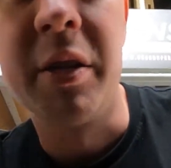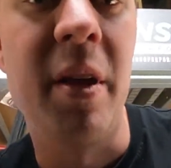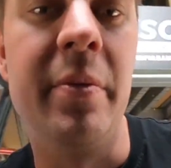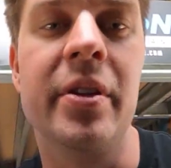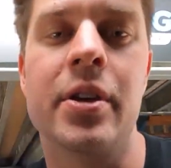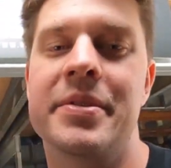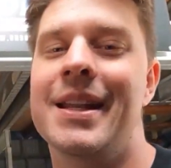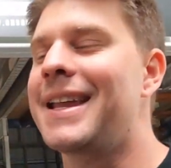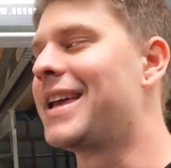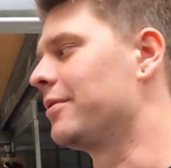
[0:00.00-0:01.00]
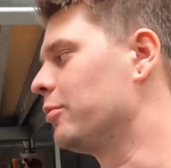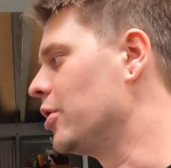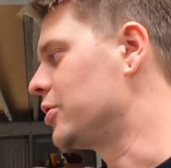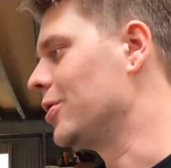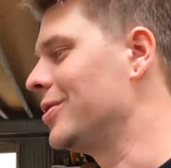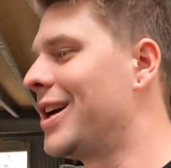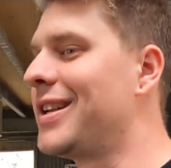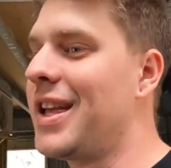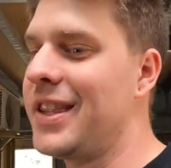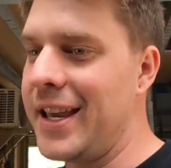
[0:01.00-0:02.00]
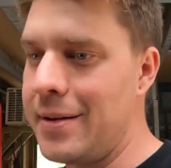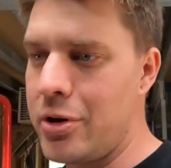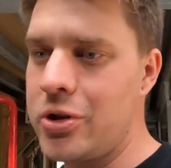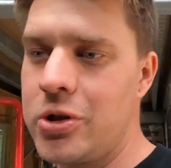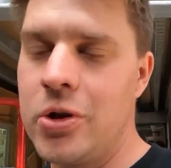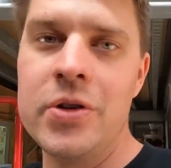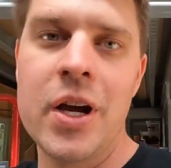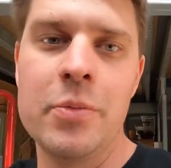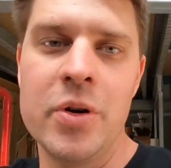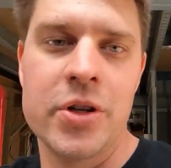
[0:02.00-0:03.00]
to spend a bit of time today getting the road tune done, getting the gearbox tune done,